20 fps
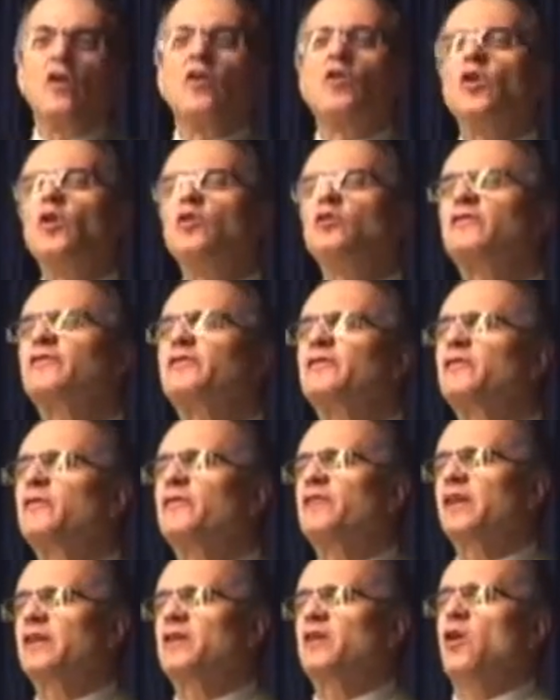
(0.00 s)
Go through
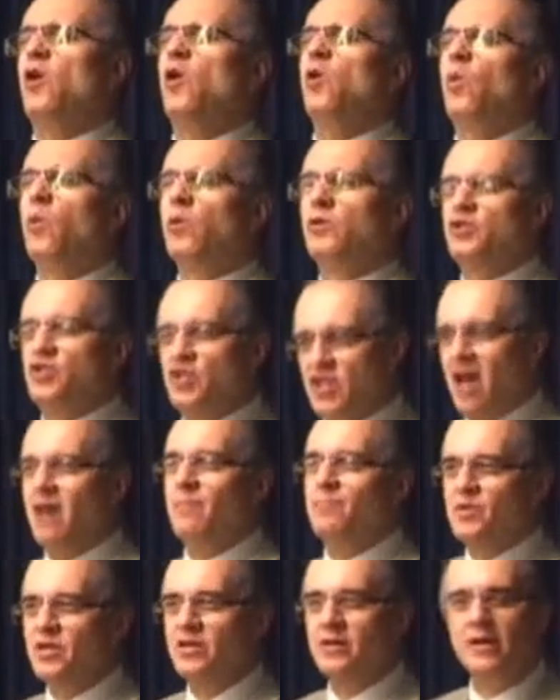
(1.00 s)
the whole
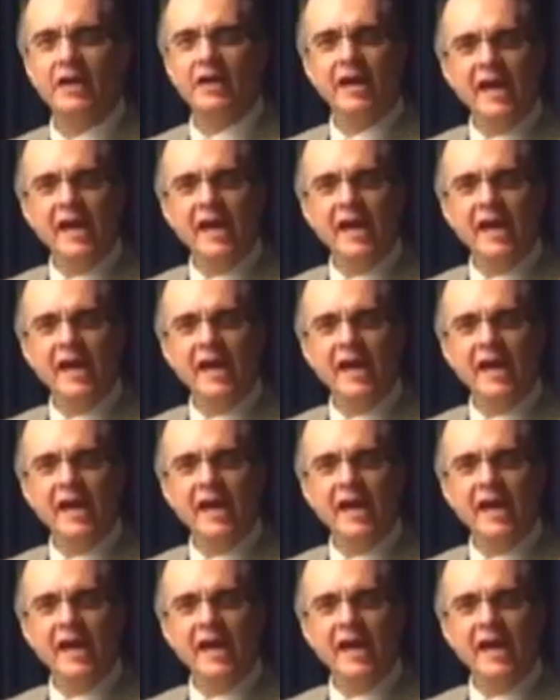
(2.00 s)
chapter